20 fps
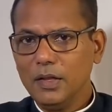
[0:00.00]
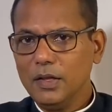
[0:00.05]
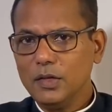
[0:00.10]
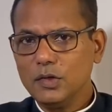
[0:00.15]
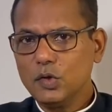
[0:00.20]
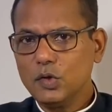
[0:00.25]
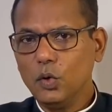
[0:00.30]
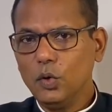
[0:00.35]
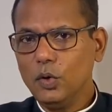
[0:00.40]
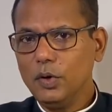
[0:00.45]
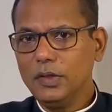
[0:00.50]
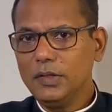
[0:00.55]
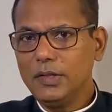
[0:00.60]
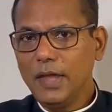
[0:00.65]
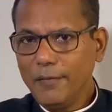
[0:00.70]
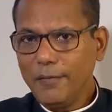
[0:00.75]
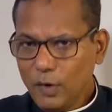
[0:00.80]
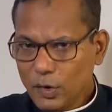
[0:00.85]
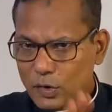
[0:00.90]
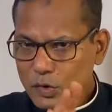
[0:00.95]
So,
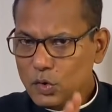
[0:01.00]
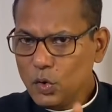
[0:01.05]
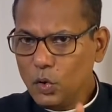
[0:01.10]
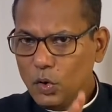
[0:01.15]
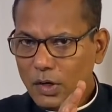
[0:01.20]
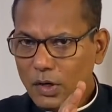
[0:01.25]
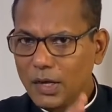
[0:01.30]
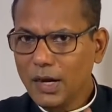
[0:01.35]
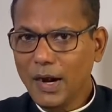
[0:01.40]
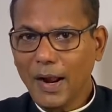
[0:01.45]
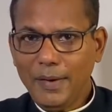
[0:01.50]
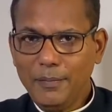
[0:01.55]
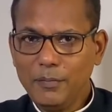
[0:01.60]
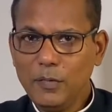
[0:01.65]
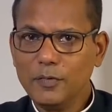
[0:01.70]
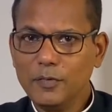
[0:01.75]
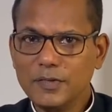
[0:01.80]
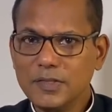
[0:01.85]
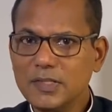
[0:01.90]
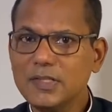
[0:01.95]
there was no crime
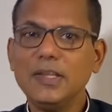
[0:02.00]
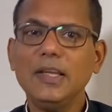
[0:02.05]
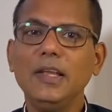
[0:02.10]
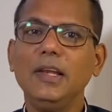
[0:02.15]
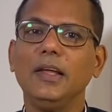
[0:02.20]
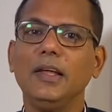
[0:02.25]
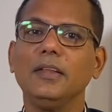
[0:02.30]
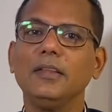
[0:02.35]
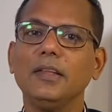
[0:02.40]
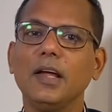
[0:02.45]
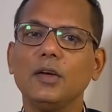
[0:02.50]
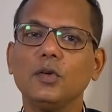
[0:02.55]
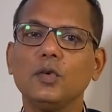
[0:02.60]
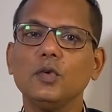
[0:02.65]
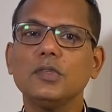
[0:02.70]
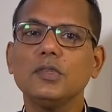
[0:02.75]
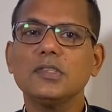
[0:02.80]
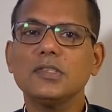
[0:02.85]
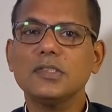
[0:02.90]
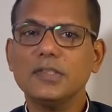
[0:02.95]
of stealing that
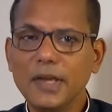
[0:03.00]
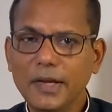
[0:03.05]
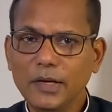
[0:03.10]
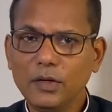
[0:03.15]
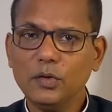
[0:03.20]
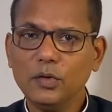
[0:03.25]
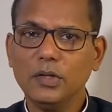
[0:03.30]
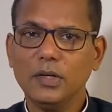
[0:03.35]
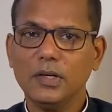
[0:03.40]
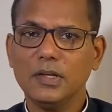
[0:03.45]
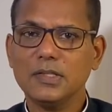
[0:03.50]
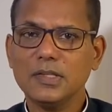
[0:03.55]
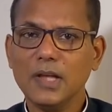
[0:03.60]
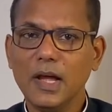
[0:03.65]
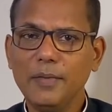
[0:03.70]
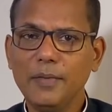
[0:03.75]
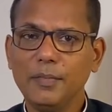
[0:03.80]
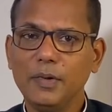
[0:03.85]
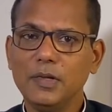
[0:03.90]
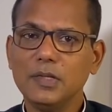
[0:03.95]
could stick to the
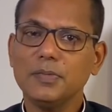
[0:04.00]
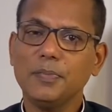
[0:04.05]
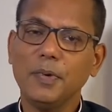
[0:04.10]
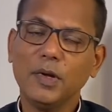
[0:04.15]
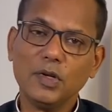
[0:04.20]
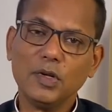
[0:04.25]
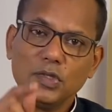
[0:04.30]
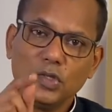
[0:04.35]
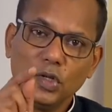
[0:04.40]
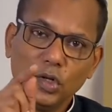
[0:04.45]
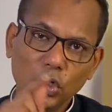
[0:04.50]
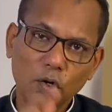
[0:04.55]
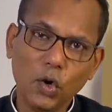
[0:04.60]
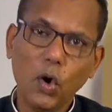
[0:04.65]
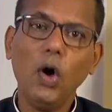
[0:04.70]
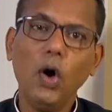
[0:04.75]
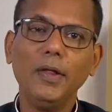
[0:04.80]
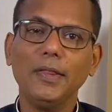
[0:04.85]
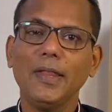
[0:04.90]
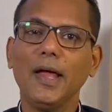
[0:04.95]
disciples because the
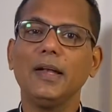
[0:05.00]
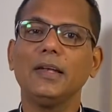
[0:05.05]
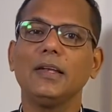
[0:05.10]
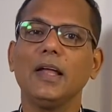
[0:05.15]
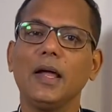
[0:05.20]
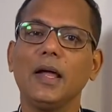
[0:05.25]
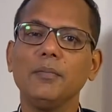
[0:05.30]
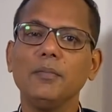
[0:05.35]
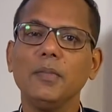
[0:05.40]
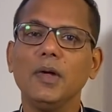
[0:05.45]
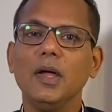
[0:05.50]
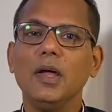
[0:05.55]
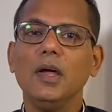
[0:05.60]
law at that time